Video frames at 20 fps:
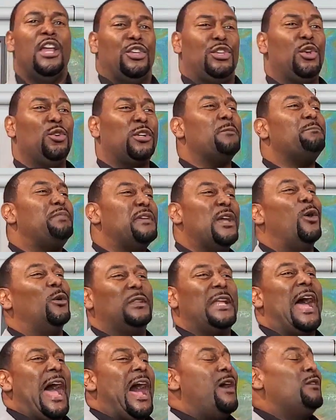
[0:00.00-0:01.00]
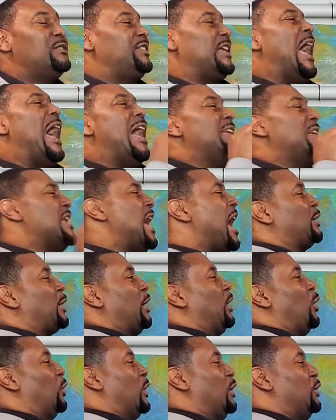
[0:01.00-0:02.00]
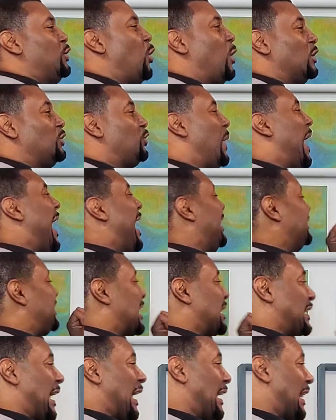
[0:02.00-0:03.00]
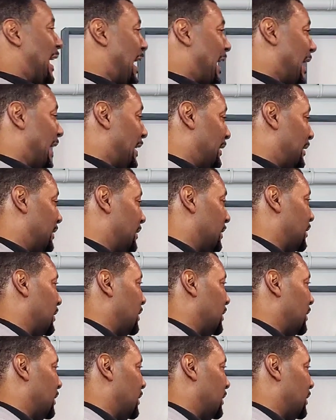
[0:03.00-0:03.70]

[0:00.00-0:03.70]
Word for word: you could be on the outside knocking on the door trying to get in.